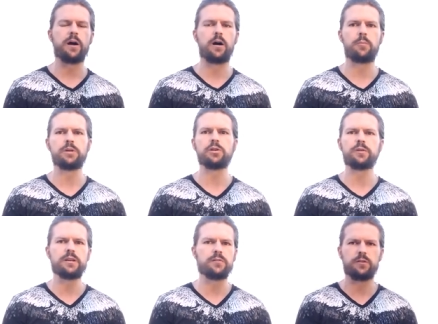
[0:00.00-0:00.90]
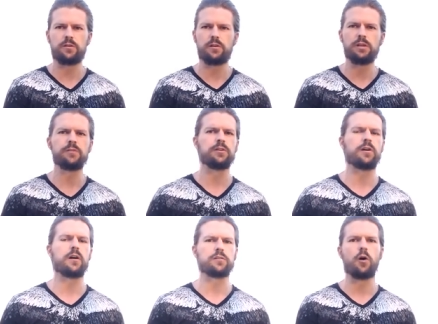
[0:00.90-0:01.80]
Um, you can even even
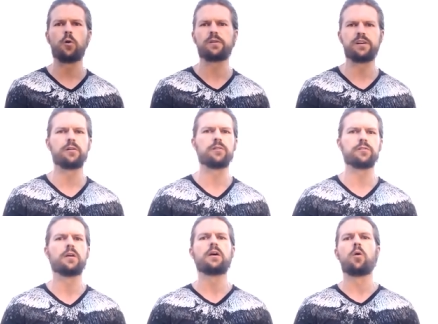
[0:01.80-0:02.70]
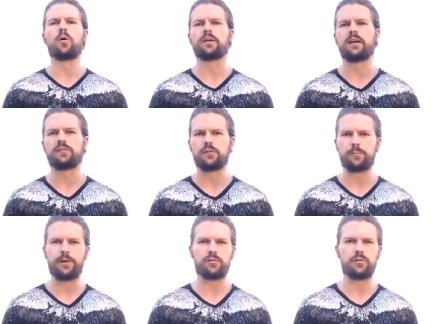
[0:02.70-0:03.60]
talk to hotels, organize a
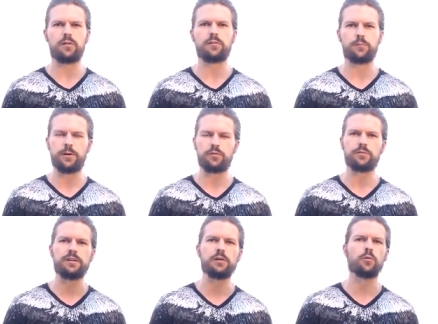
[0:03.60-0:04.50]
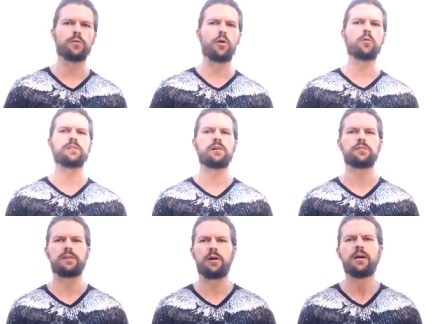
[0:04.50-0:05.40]
special special deal with
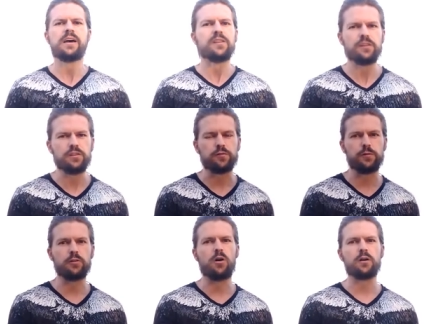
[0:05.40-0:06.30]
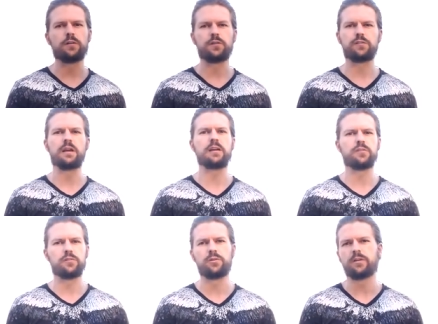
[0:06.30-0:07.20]
hotels. Now this is for longer stays,
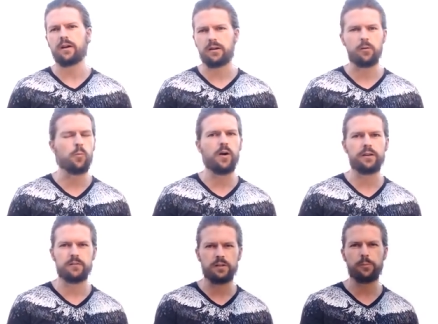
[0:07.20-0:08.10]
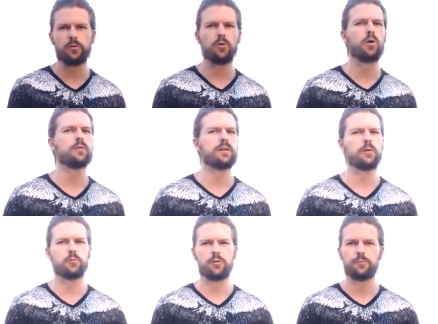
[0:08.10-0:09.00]
so you're not going to want typical
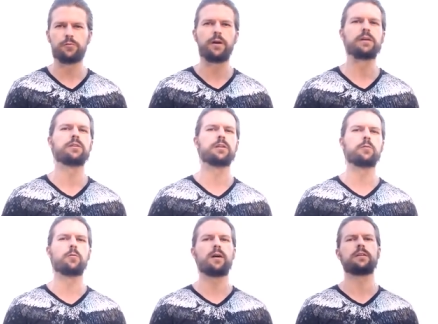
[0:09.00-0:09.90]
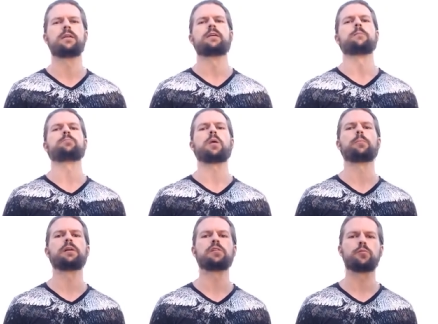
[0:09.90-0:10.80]
hotel rooms, right? You're going to want a
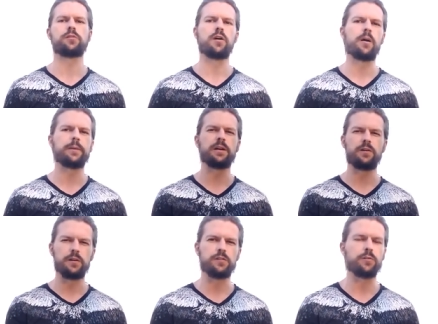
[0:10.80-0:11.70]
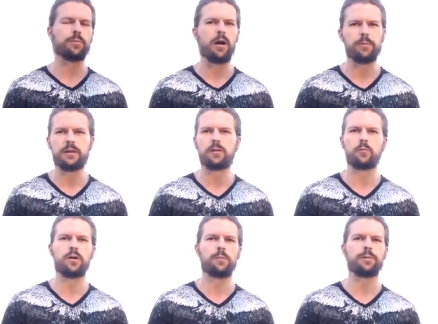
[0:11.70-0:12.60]
place with common areas. You're probably going to
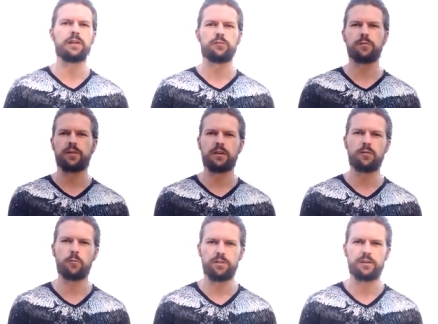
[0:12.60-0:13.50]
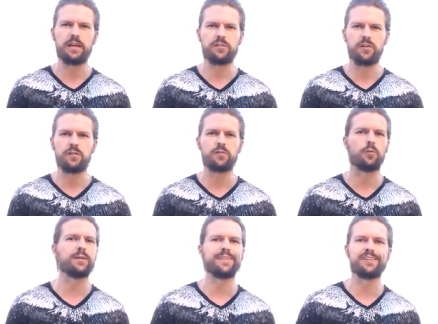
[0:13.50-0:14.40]
want a place with a, with kitchens
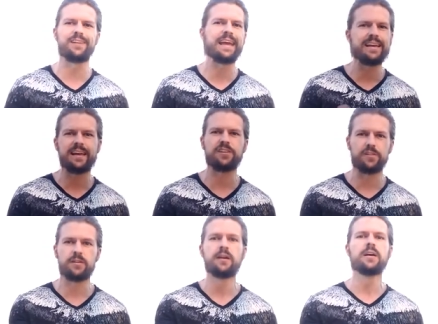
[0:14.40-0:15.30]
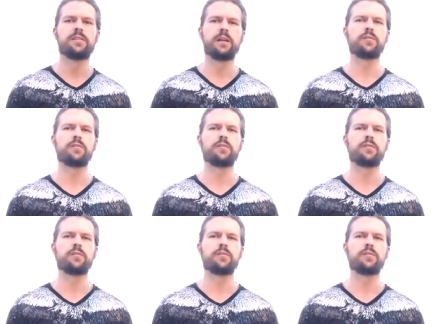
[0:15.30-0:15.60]
or at least a kitchen that